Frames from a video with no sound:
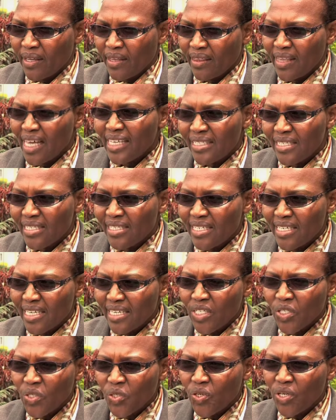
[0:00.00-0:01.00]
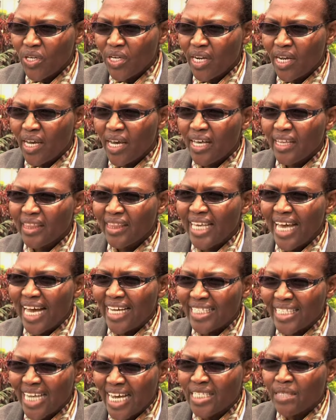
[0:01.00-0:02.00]
That is the reason the
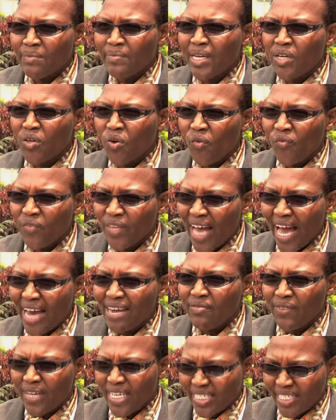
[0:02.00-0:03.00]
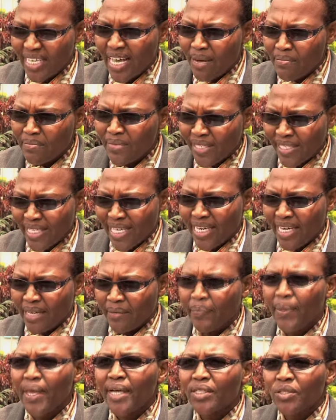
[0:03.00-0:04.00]
attachment of the advice comes in
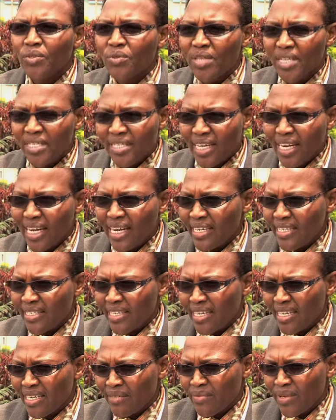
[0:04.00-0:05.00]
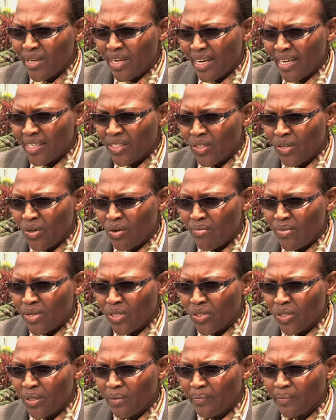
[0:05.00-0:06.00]
to the Salaries and Remuneration
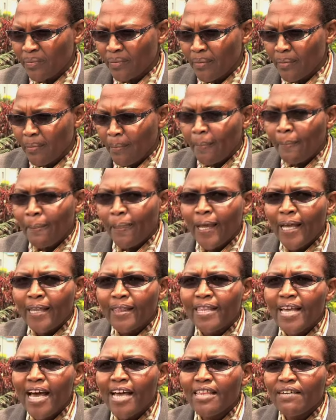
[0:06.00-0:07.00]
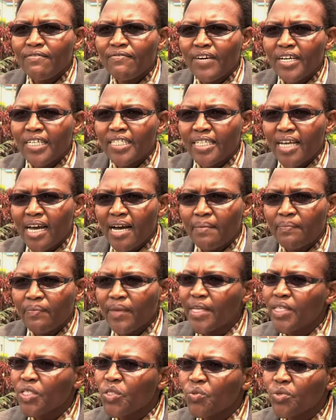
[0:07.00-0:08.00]
Commission. The other factor
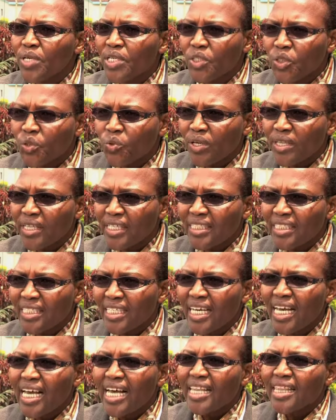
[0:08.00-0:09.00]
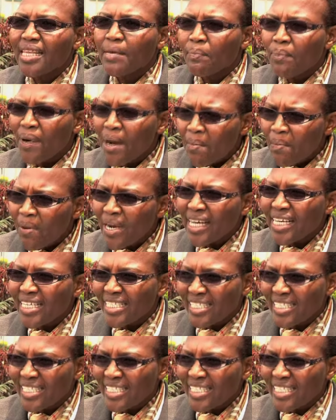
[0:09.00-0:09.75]
is to ensure that the public